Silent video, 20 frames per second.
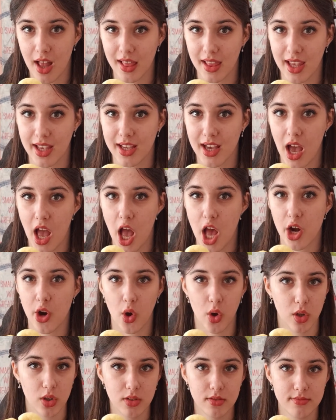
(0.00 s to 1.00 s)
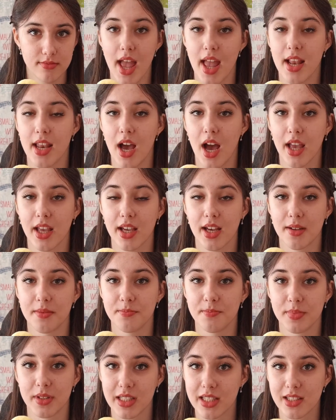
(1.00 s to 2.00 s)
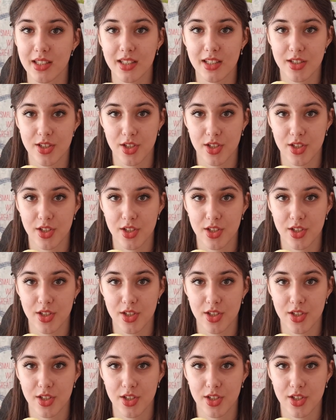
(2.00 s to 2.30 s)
like at all, and I completely